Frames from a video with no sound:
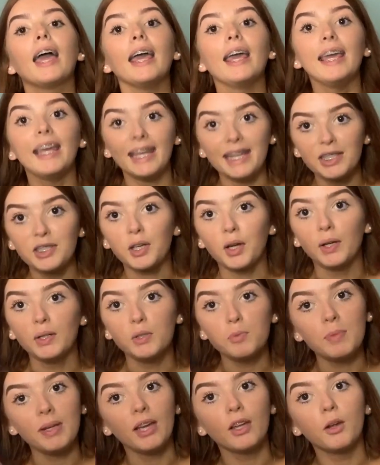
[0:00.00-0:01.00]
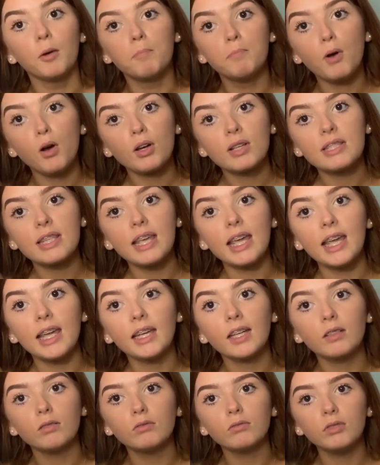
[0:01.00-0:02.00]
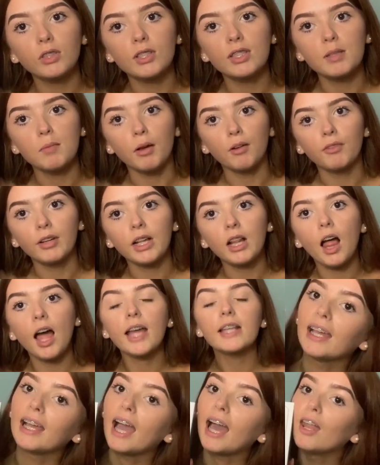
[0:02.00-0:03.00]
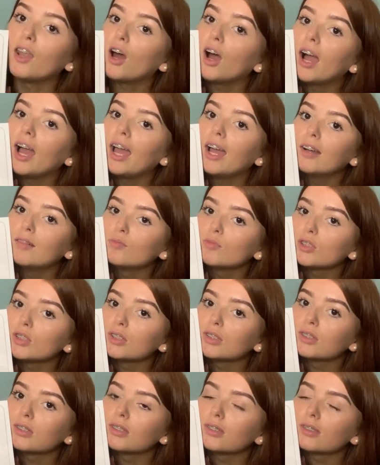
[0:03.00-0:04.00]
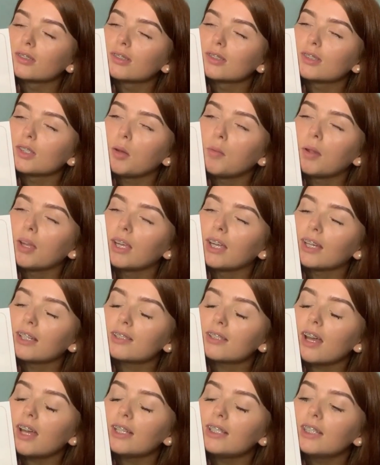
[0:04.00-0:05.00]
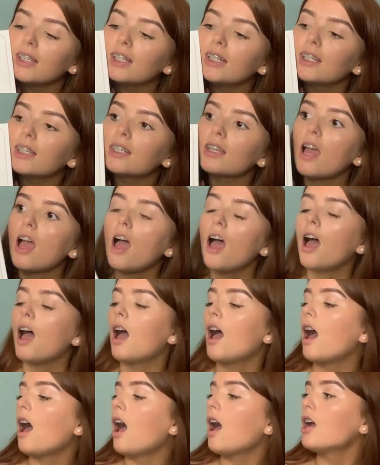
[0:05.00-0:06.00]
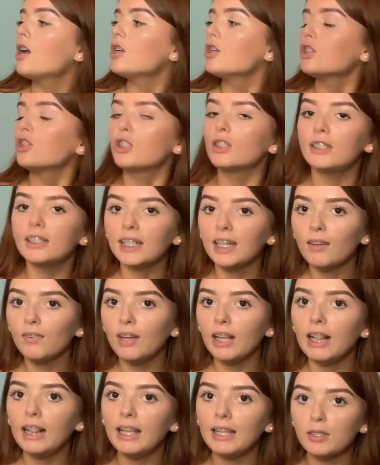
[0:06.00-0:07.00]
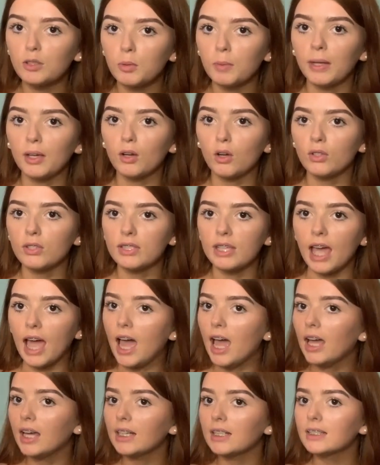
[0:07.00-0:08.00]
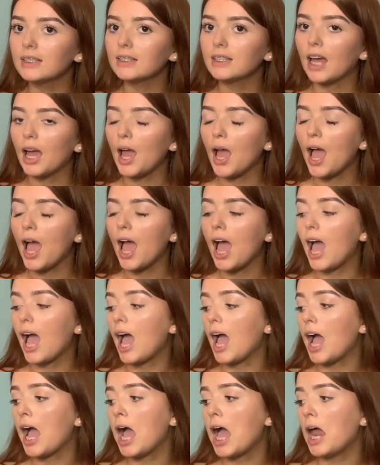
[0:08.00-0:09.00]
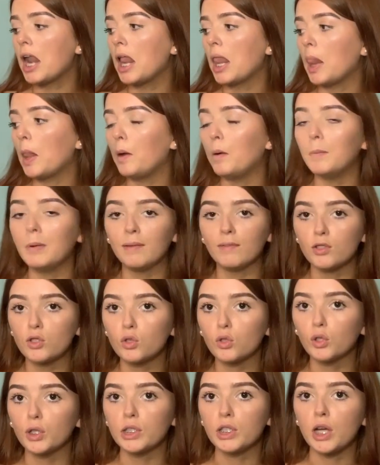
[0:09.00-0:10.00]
it is going to be an unboxing, and I am just so bloody excited. Just to give a little bit of context and a little bit of a story